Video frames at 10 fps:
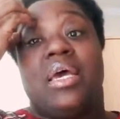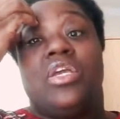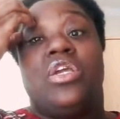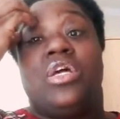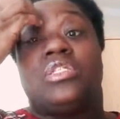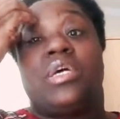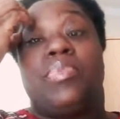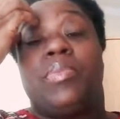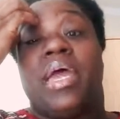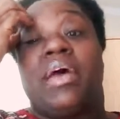You know, some
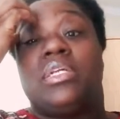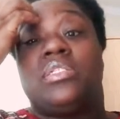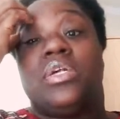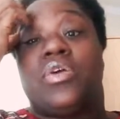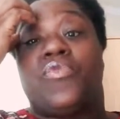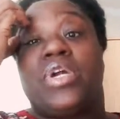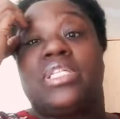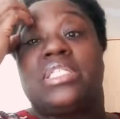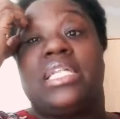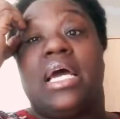people have these
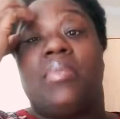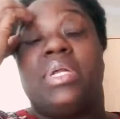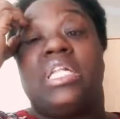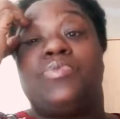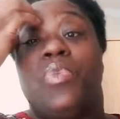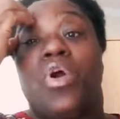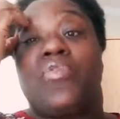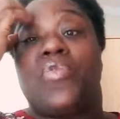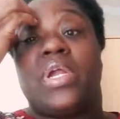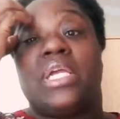girlfriends and I mean these
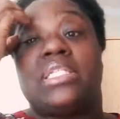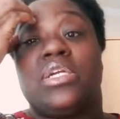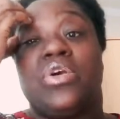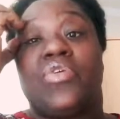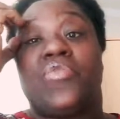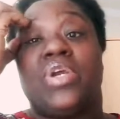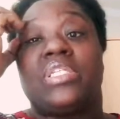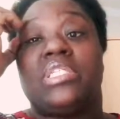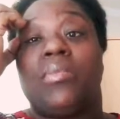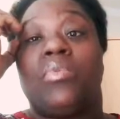boyfriends and girlfriends.
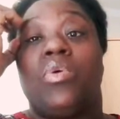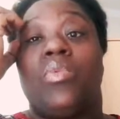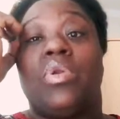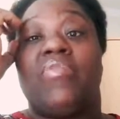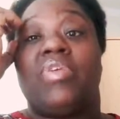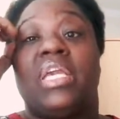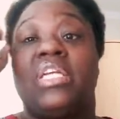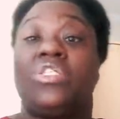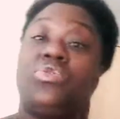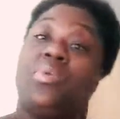Some of them won't even
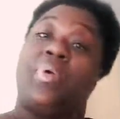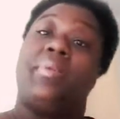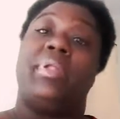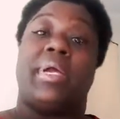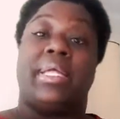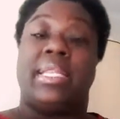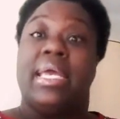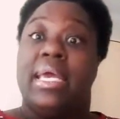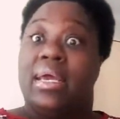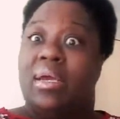kiss you in public and
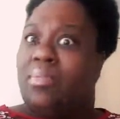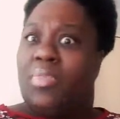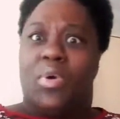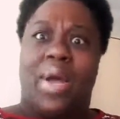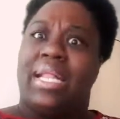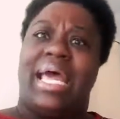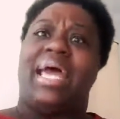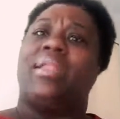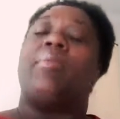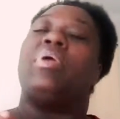but why
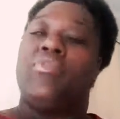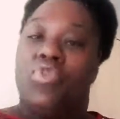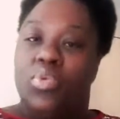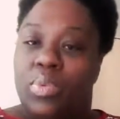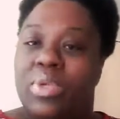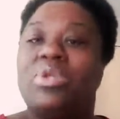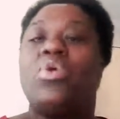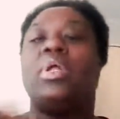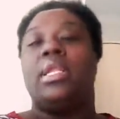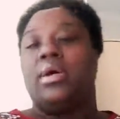not? I mean, if you when
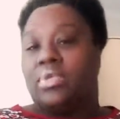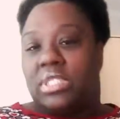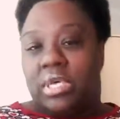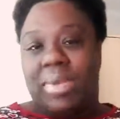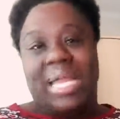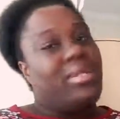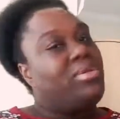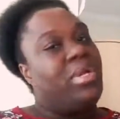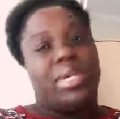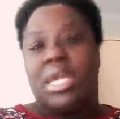you're in love with somebody, you
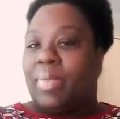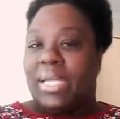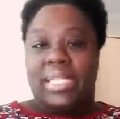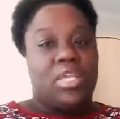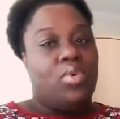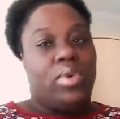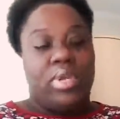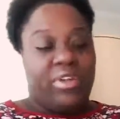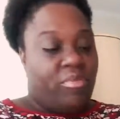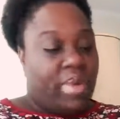don't care about that. You want
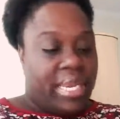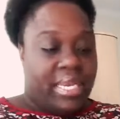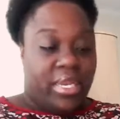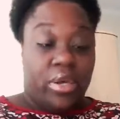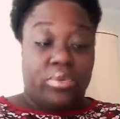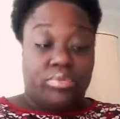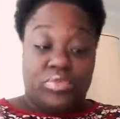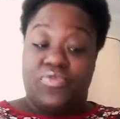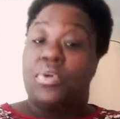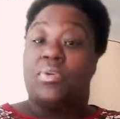everybody to know.
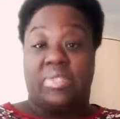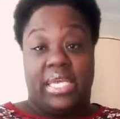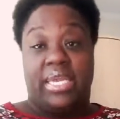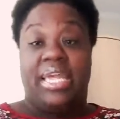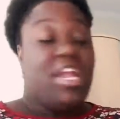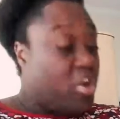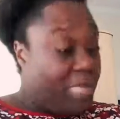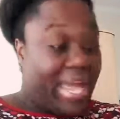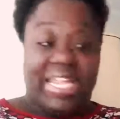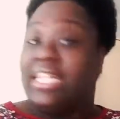You feel what I'm saying?
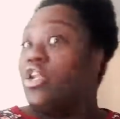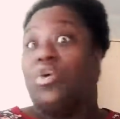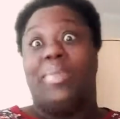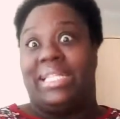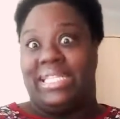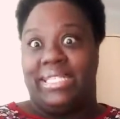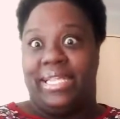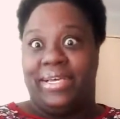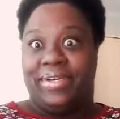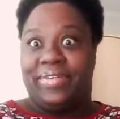Everybody need to know about this
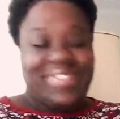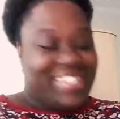love.